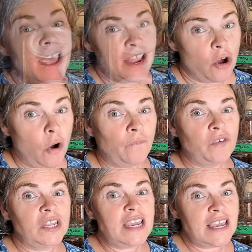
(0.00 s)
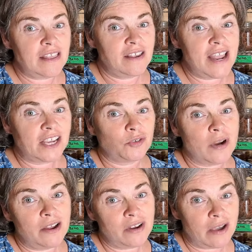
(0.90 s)
And hopefully in the next
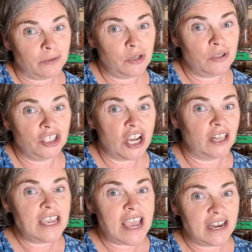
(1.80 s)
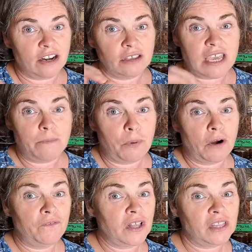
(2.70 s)
round, I will do the jelly and it'll keep
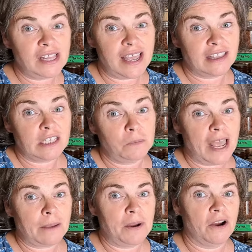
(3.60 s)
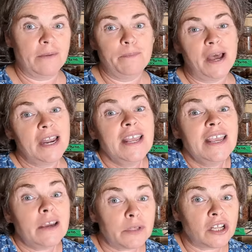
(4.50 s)
perfectly like this blackberry. But
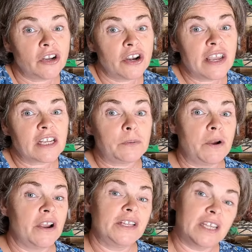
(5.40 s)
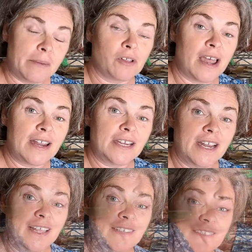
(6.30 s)
it was a learning experience and I'm glad I
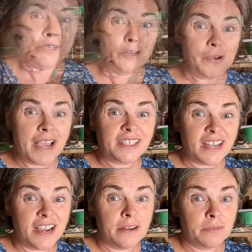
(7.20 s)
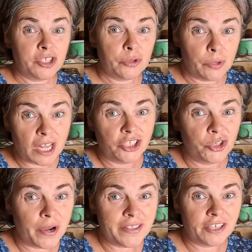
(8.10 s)
did it. So next item to
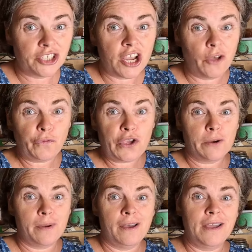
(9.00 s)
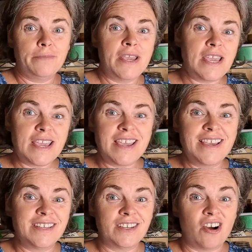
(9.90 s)
join the shelf here behind me
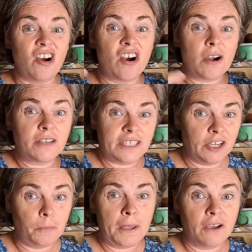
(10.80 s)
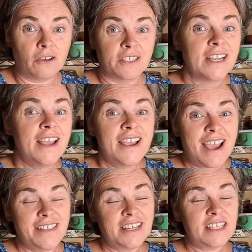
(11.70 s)
is our dill pickles.
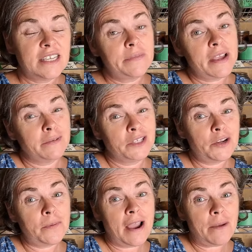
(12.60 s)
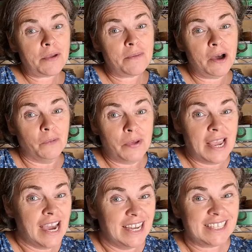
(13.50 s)
And this is something I was super happy about
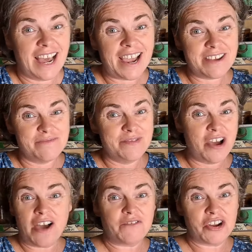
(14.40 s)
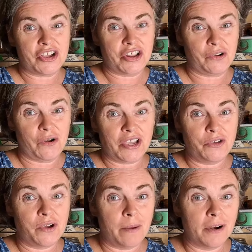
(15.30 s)
because I am not very good at growing
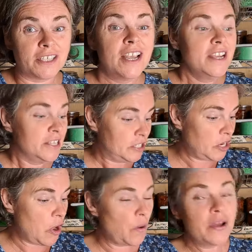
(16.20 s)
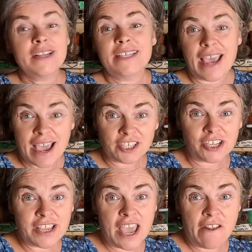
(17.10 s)
cucumbers. So to
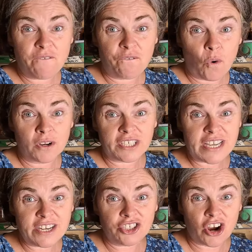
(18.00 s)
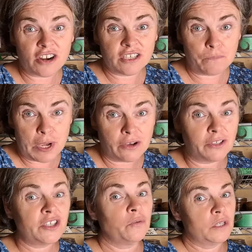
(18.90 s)
actually get 14 jars of
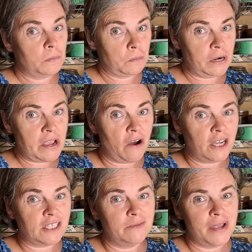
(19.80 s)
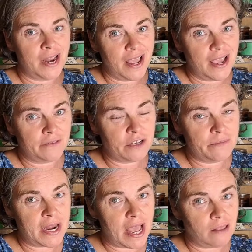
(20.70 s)
pickles was pretty awesome. And I have to
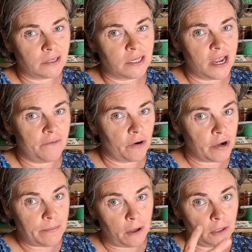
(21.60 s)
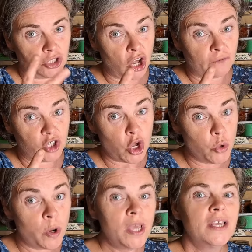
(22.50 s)
admit, Alex and I have already polished off
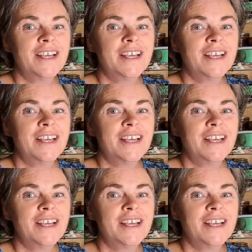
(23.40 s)
two.